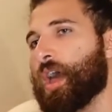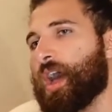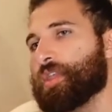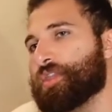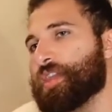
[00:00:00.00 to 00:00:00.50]

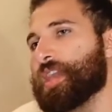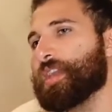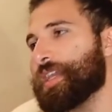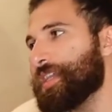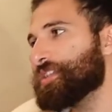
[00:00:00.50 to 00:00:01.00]
a
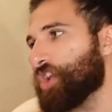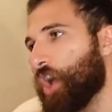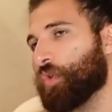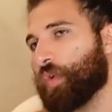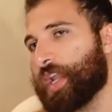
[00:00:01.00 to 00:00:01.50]
thing is
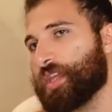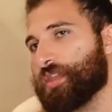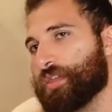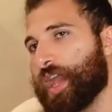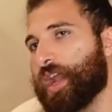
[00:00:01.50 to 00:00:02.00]

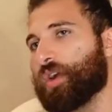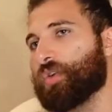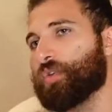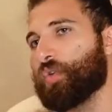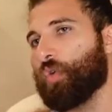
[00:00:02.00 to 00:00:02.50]
already
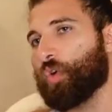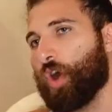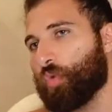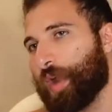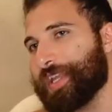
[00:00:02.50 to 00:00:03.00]
there or
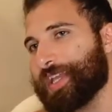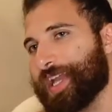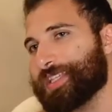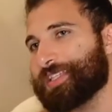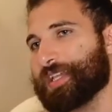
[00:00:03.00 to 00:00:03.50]
already
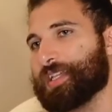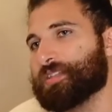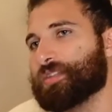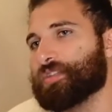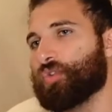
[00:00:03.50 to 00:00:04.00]

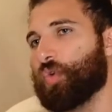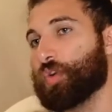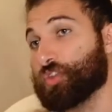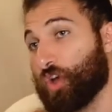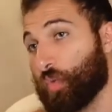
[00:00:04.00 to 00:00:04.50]
exists
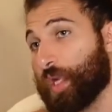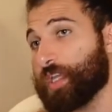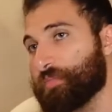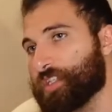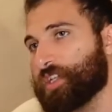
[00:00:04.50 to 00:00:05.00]
or is
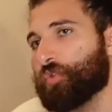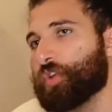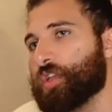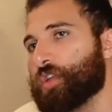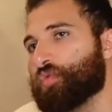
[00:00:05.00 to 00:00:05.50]
already
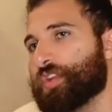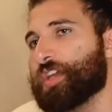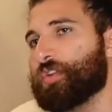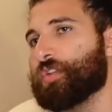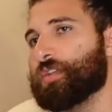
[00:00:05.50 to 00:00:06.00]
materially
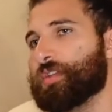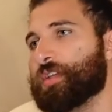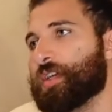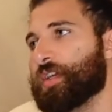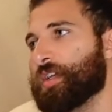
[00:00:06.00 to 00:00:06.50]
real
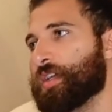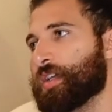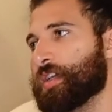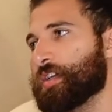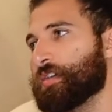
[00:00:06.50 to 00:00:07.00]

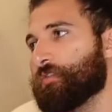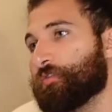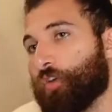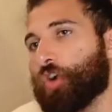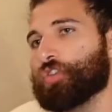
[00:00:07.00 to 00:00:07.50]

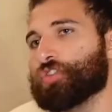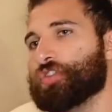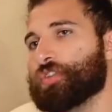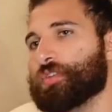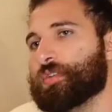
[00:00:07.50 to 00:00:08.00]

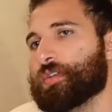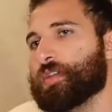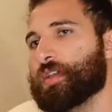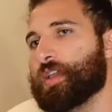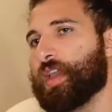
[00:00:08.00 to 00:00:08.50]
first,
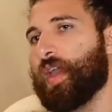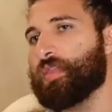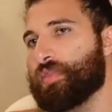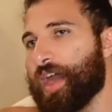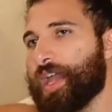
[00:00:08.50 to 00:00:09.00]

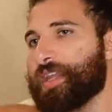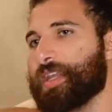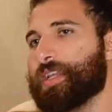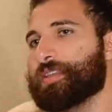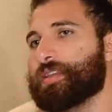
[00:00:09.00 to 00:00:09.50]
and then
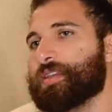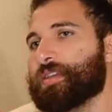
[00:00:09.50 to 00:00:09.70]
its